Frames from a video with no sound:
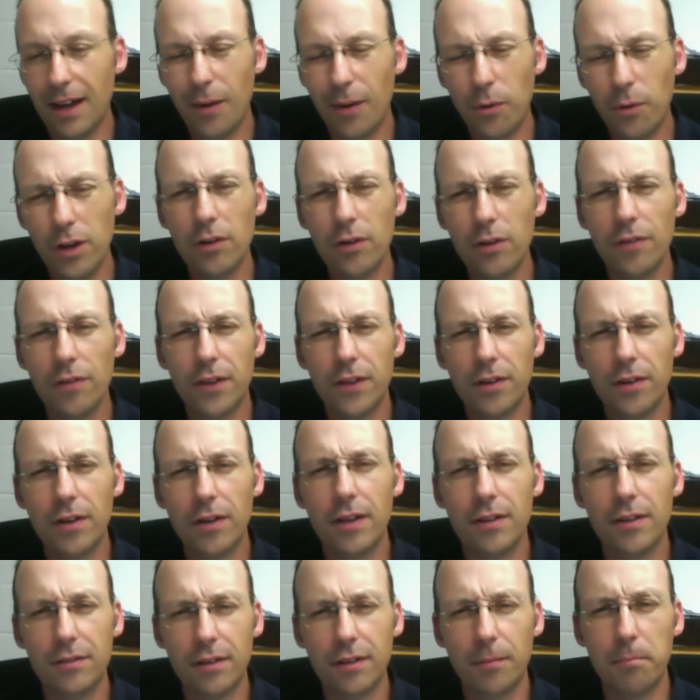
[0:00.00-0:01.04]
wonder if there
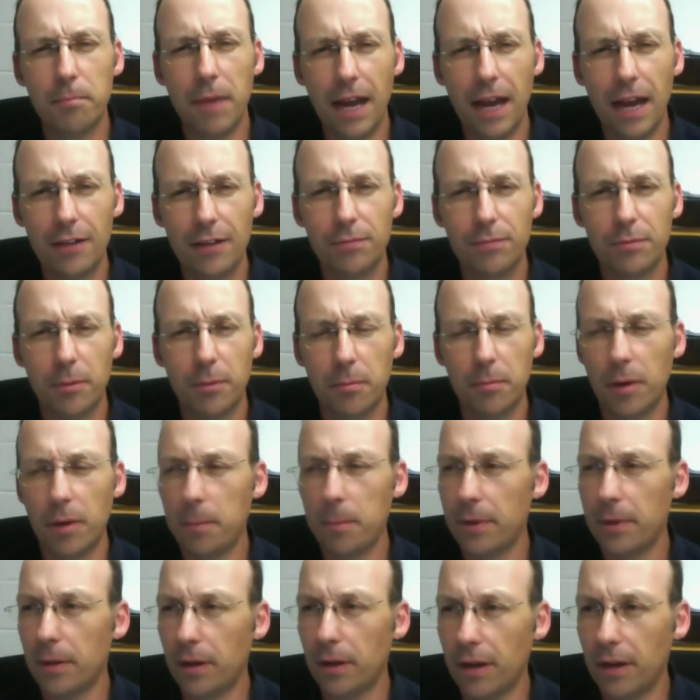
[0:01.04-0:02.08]
is a maximum, I
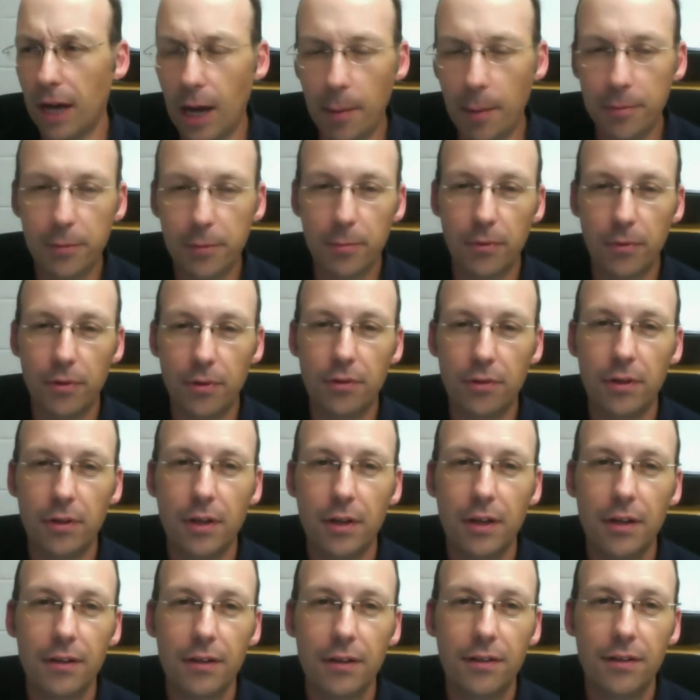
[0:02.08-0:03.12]
mean, an optimal
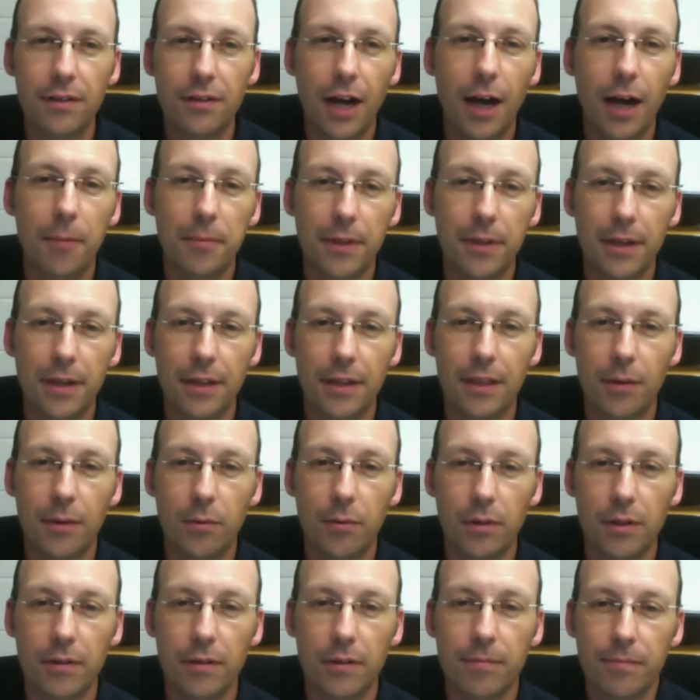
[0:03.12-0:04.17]
time length that
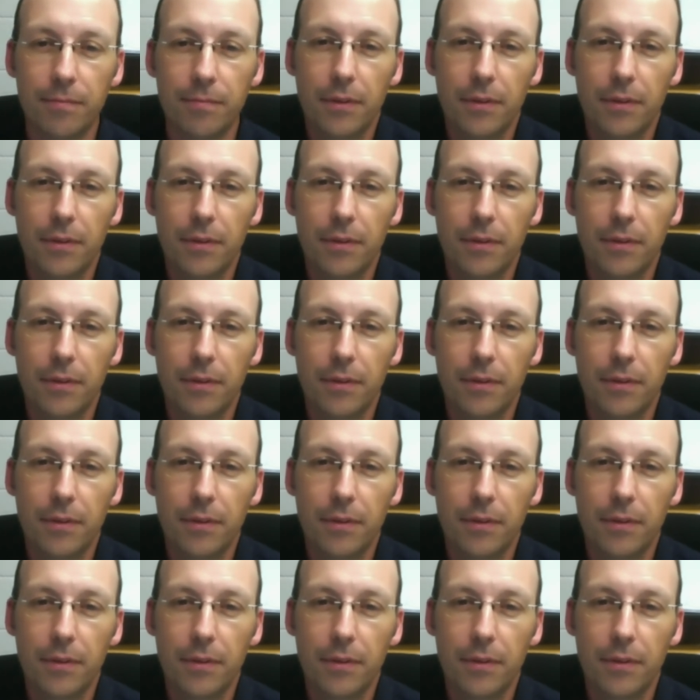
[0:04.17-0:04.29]
would